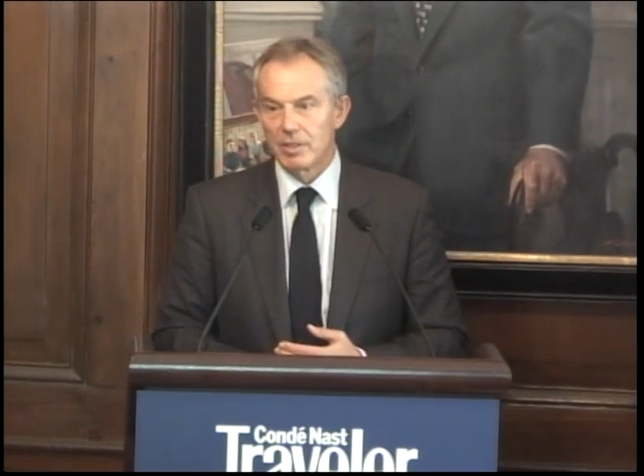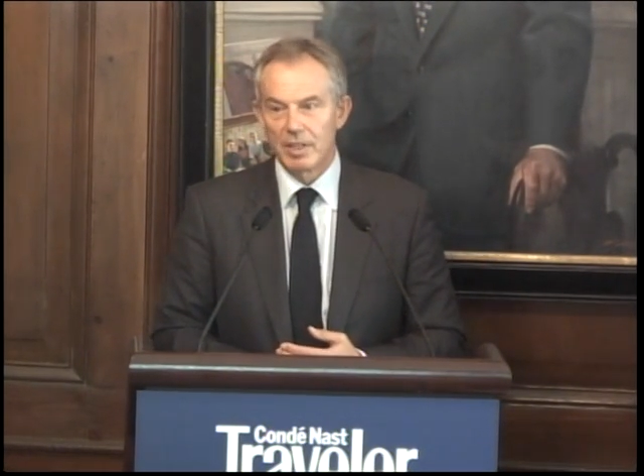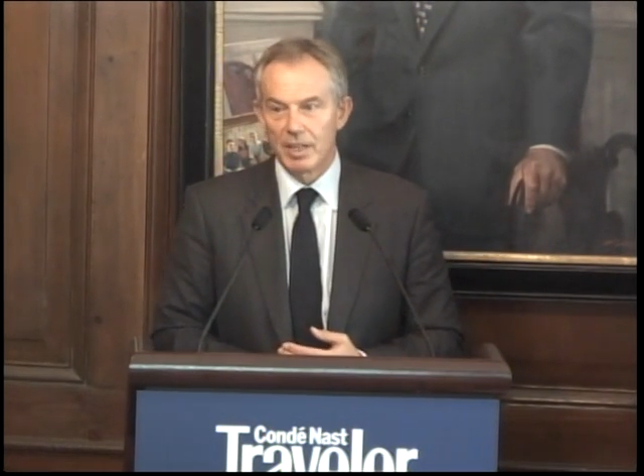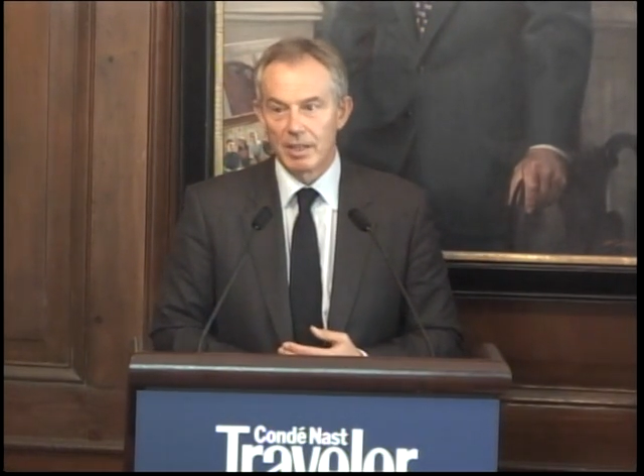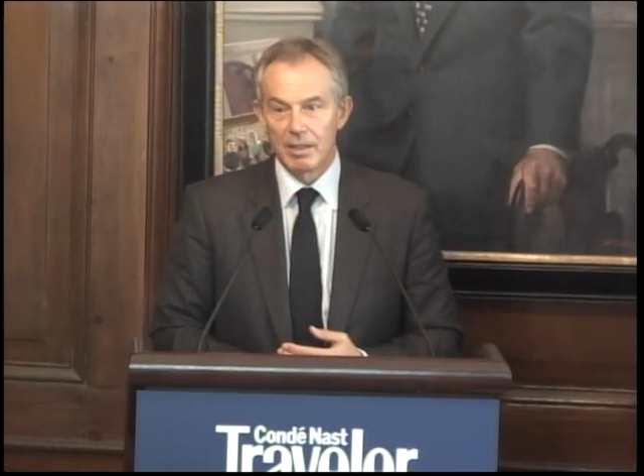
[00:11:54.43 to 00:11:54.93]
a
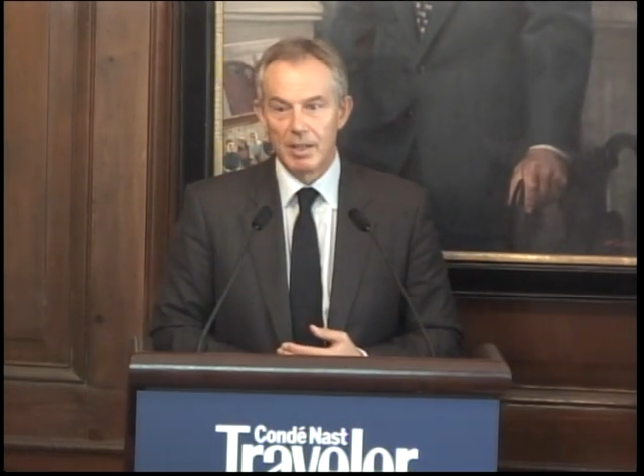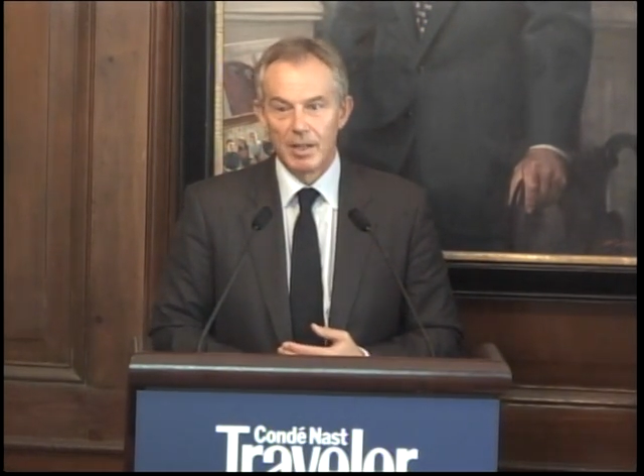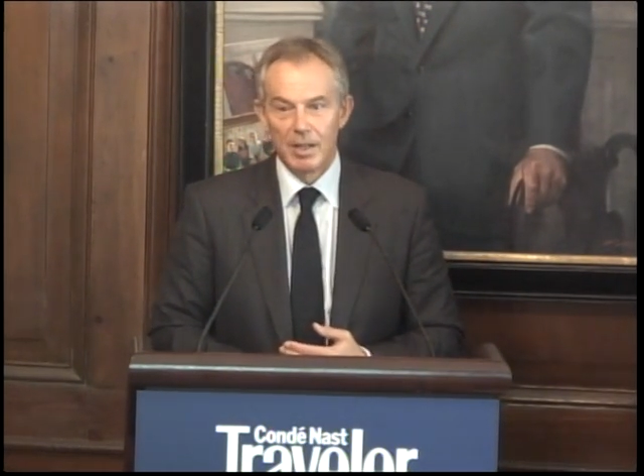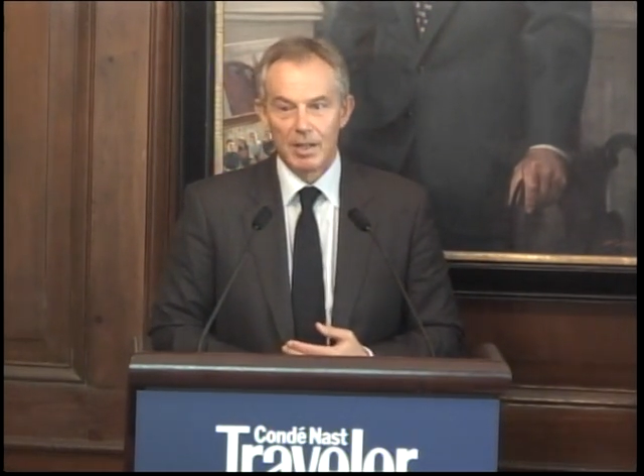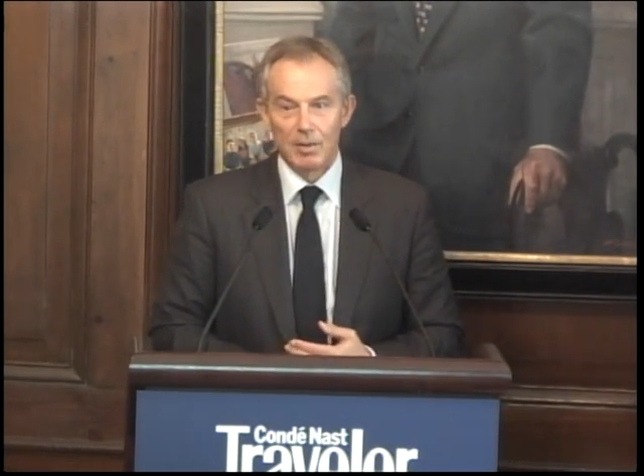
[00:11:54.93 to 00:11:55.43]
year,
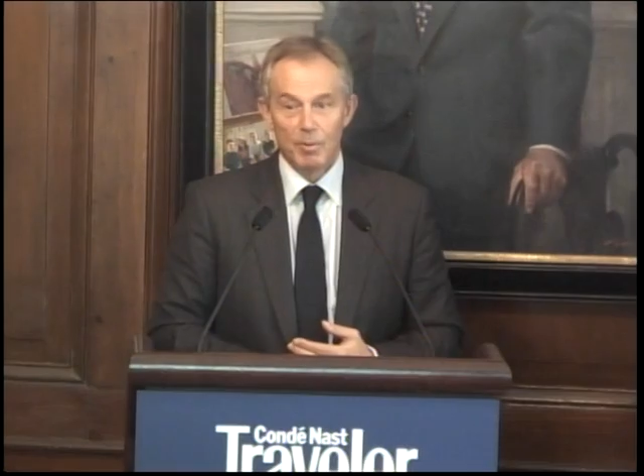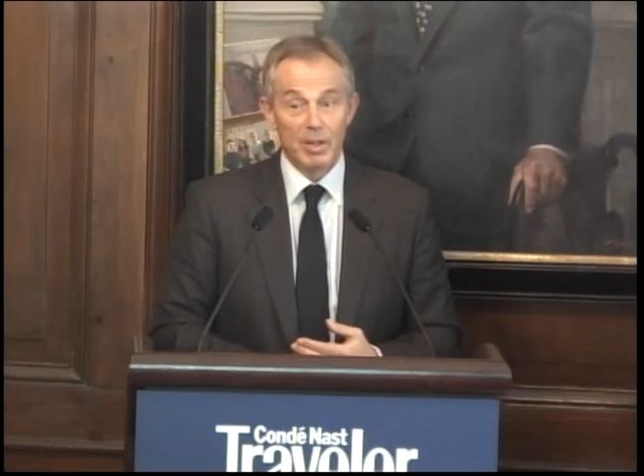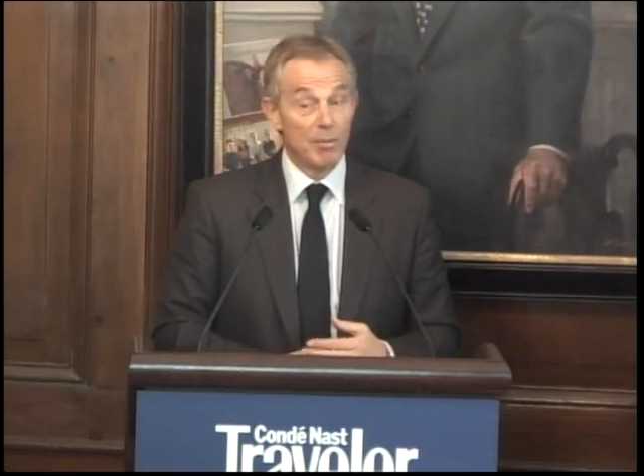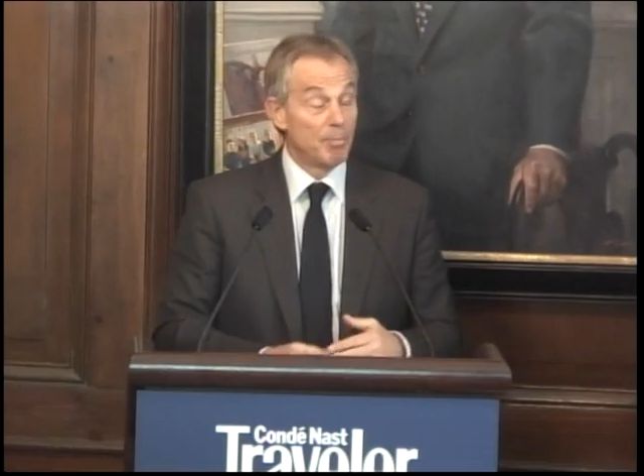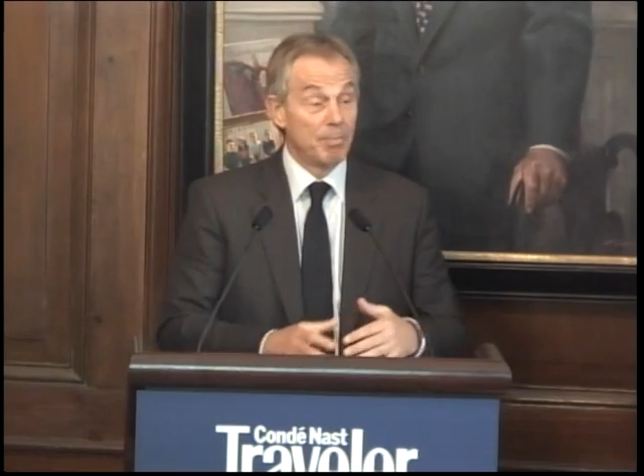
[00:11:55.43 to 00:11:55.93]
where
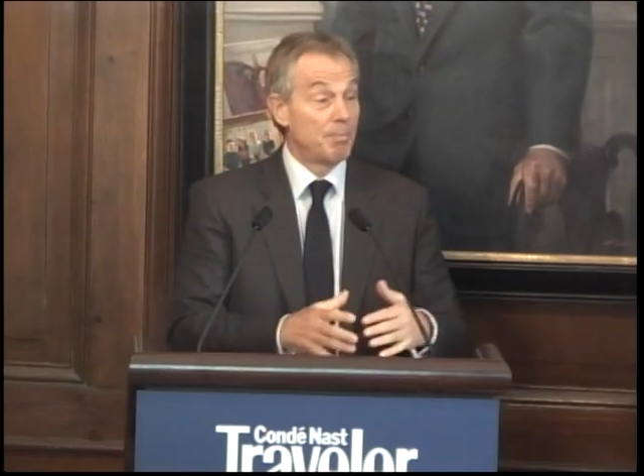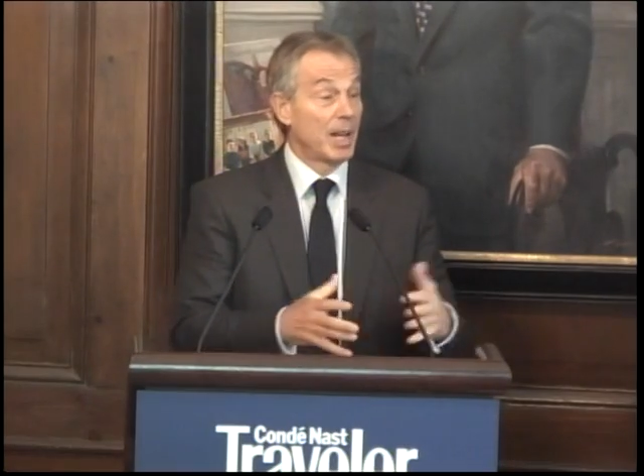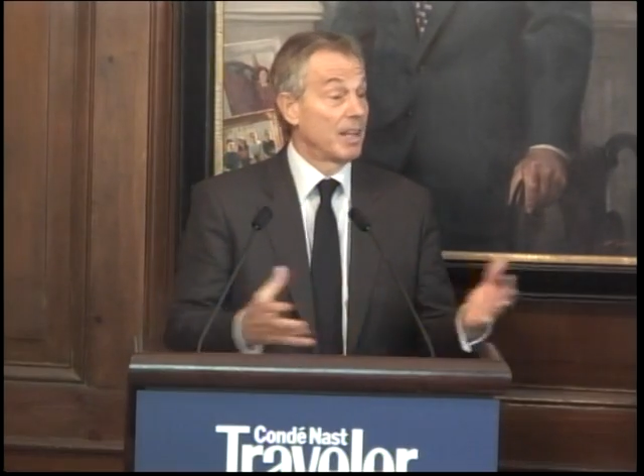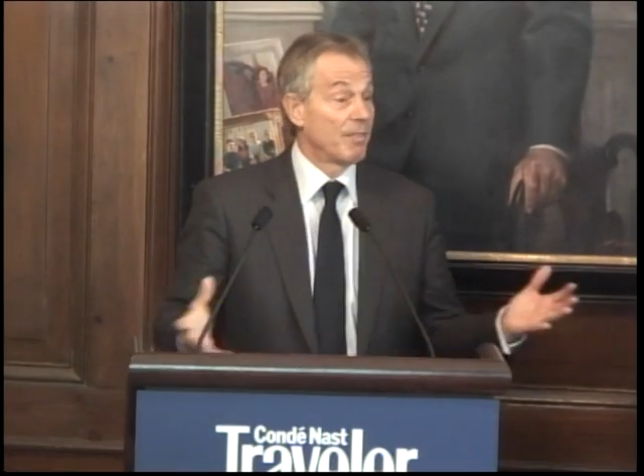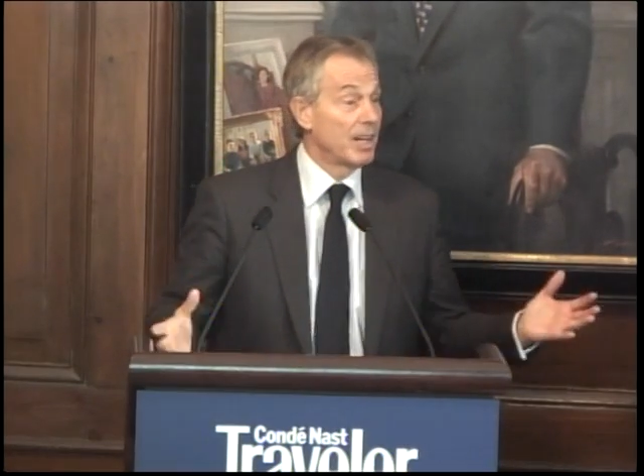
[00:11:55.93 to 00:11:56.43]
you
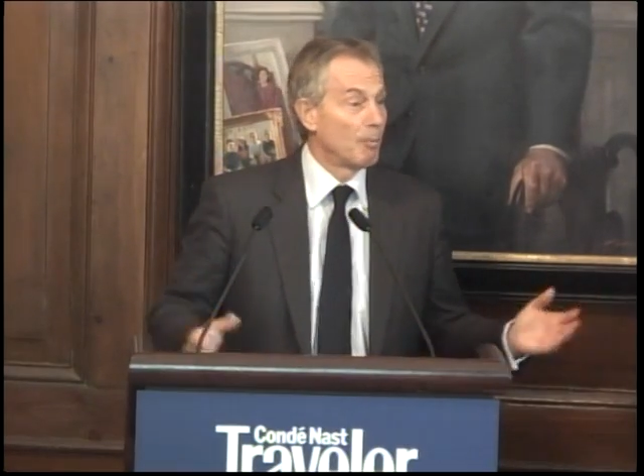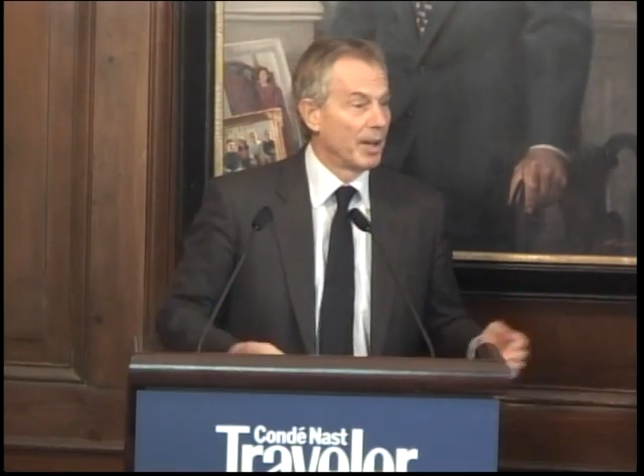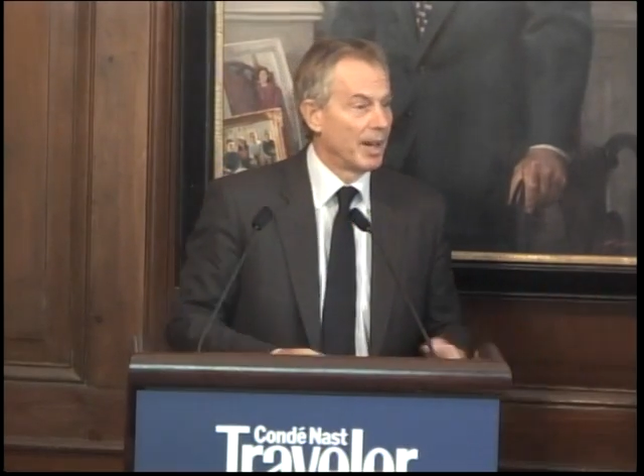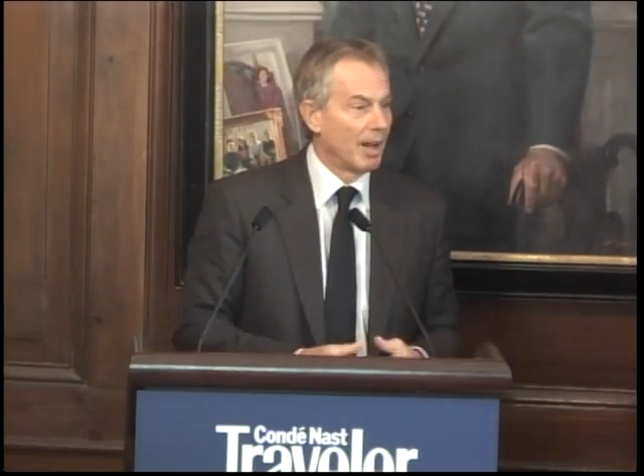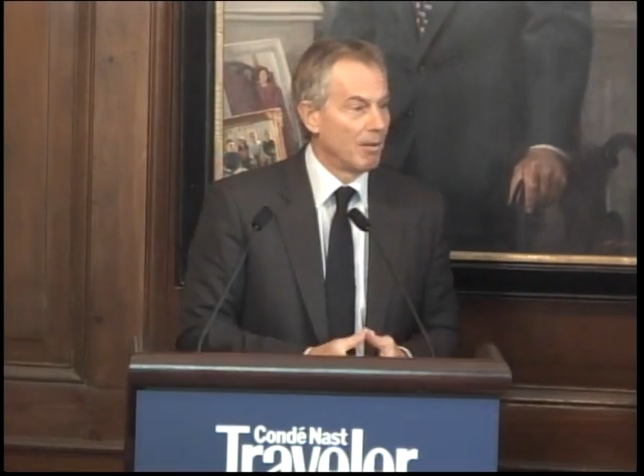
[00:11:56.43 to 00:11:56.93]
barely have
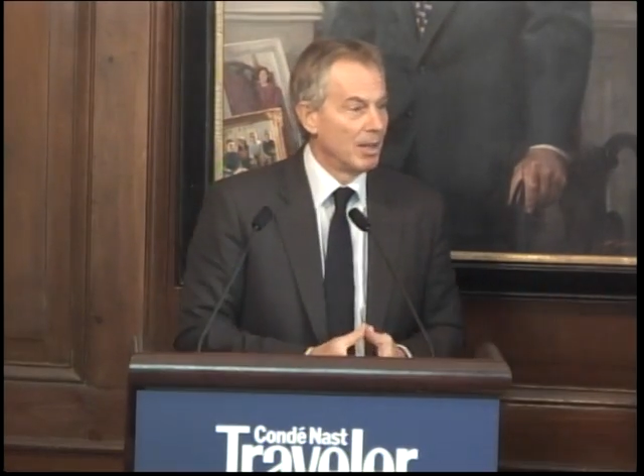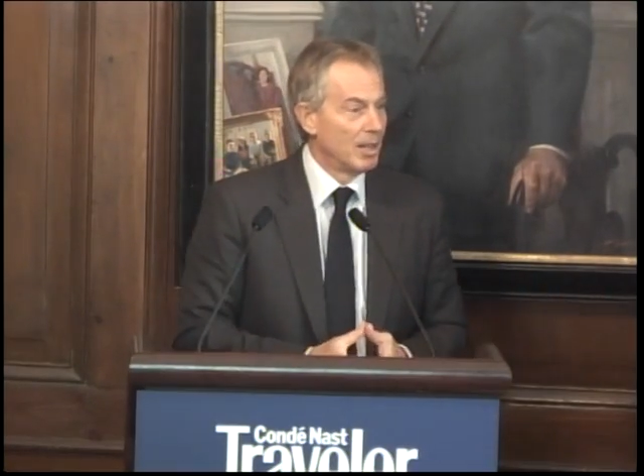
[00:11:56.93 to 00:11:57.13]
anyone now.